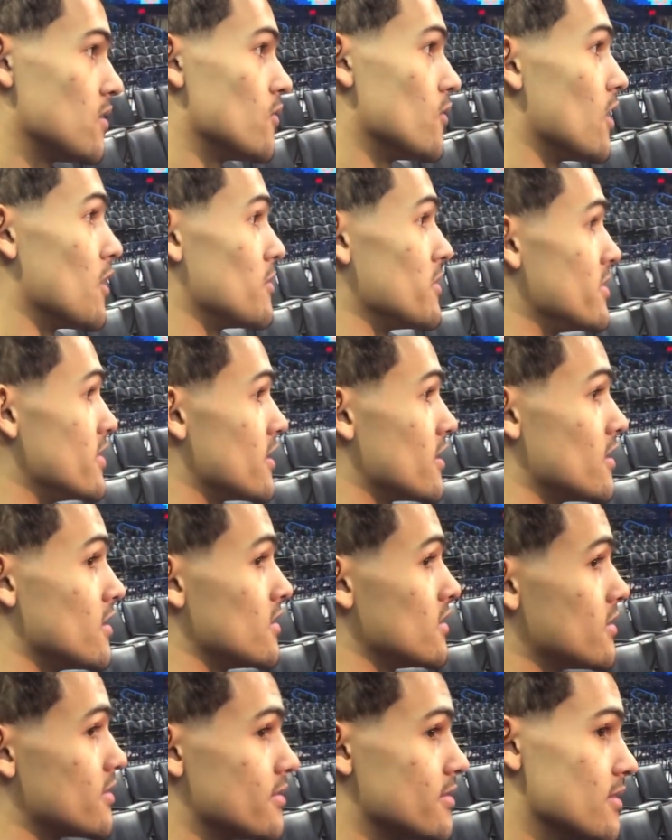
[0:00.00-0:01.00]
Well, they're
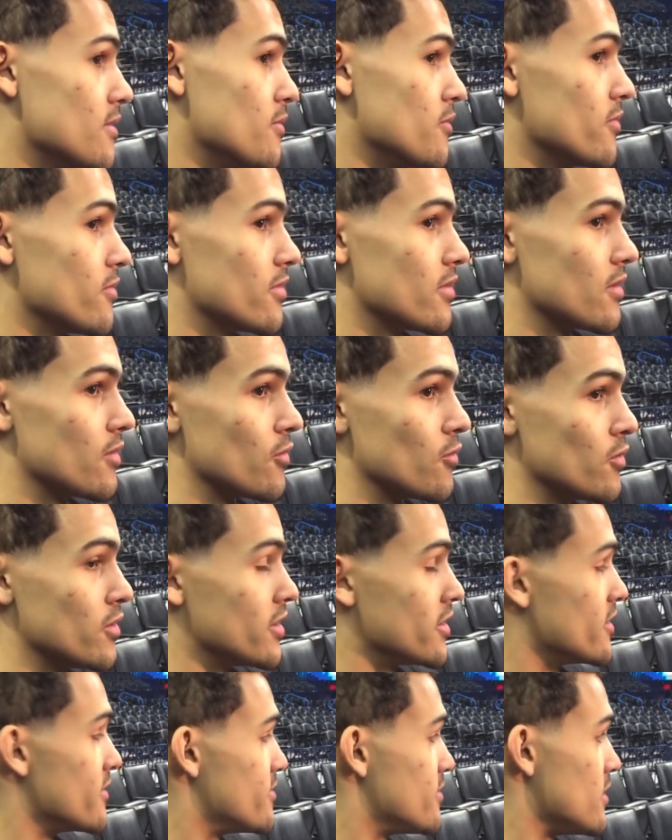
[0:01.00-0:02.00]
a
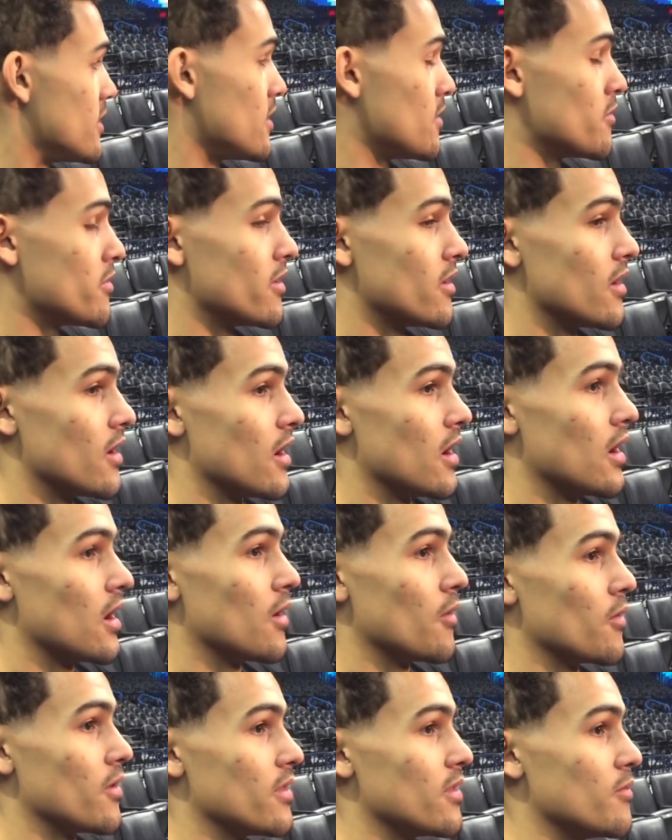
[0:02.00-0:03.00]
really good team,
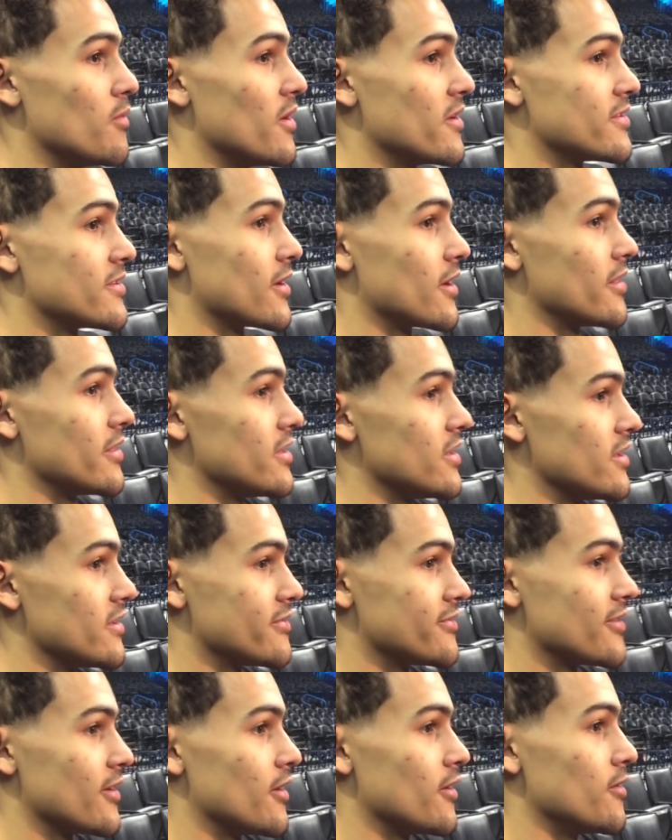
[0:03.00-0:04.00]
one of the best in our league,
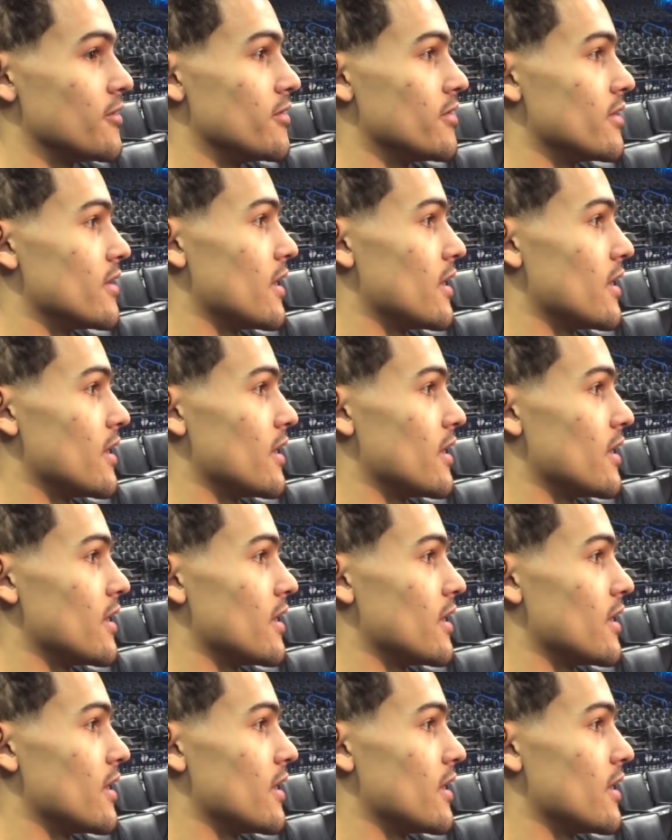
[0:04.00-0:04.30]
so